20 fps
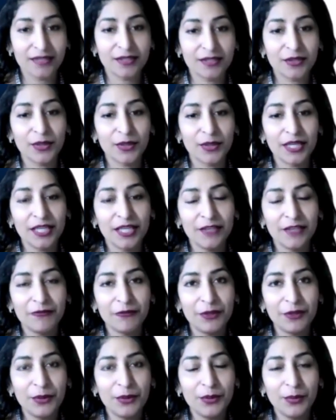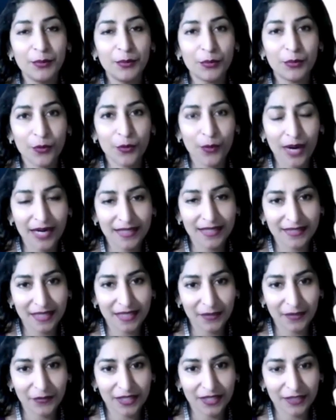So if you provide
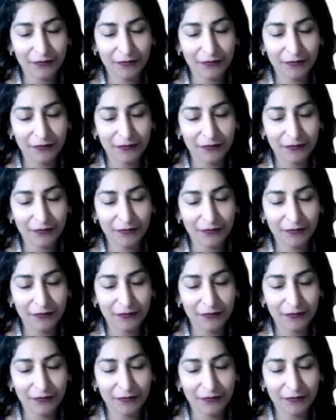them with